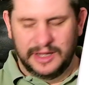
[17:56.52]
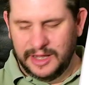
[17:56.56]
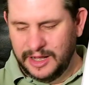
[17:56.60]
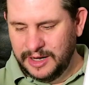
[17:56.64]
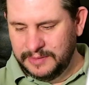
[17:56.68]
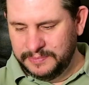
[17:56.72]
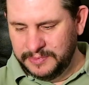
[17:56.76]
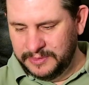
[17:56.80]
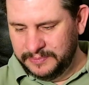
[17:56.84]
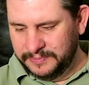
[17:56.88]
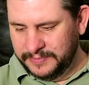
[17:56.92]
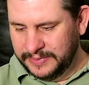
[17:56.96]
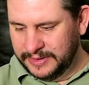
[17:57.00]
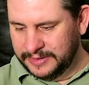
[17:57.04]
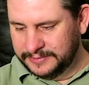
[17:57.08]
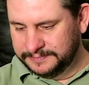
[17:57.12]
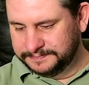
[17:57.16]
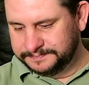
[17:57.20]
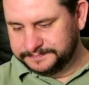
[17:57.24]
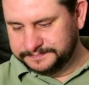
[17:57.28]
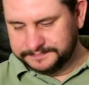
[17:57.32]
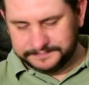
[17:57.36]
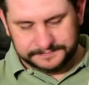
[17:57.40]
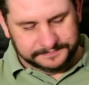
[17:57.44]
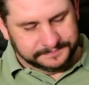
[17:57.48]
album
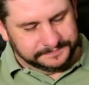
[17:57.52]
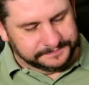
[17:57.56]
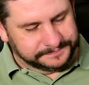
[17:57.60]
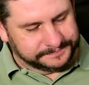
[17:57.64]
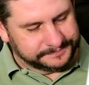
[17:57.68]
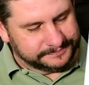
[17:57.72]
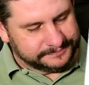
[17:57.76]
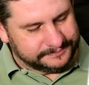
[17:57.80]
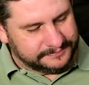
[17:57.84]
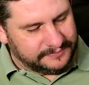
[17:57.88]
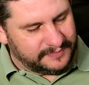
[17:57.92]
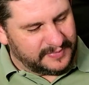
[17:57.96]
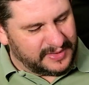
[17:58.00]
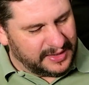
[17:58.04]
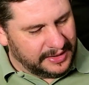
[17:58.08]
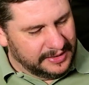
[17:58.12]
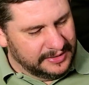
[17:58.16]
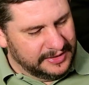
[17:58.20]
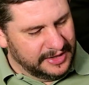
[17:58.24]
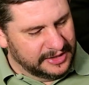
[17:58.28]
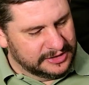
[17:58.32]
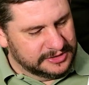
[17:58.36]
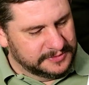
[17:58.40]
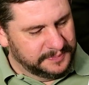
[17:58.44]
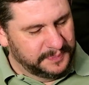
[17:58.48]
and
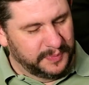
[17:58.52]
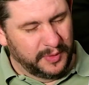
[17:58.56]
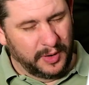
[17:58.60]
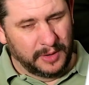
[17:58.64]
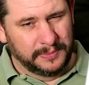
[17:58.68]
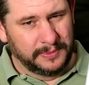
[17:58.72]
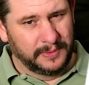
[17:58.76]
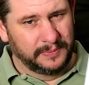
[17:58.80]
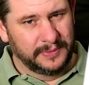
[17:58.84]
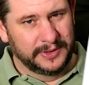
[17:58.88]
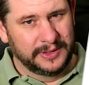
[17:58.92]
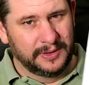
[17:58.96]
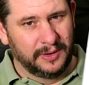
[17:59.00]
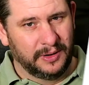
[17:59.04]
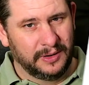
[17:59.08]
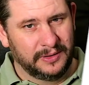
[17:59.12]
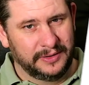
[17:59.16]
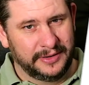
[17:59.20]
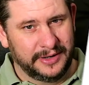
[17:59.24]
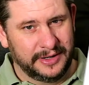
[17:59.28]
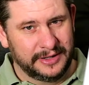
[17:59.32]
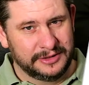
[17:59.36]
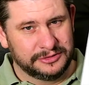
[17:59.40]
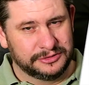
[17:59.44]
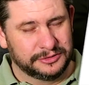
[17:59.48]
that's probably
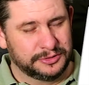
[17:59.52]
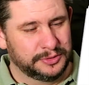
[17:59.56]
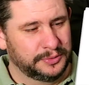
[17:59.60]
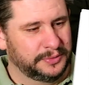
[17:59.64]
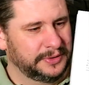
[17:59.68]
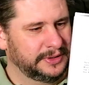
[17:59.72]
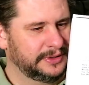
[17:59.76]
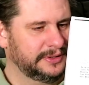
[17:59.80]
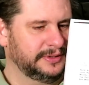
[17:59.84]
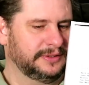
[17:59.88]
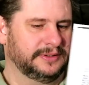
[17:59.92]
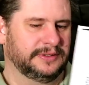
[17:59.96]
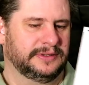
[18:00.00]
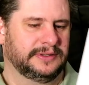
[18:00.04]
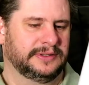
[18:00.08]
all there is to it.